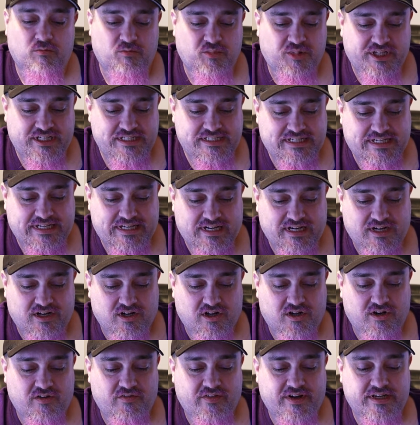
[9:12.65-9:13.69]
Please connect all
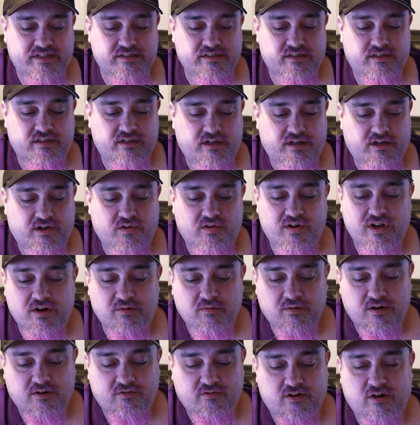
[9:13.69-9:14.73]
devices to the Deco
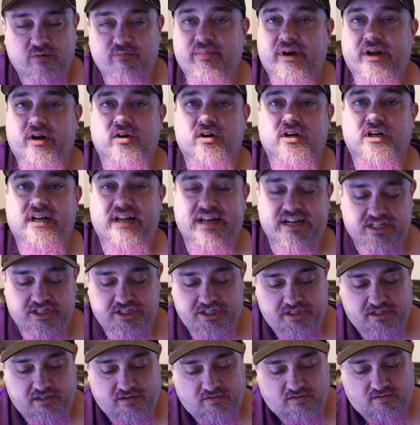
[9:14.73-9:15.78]
network for better
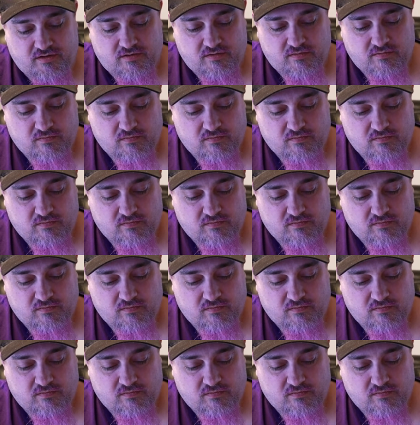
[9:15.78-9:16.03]
connections.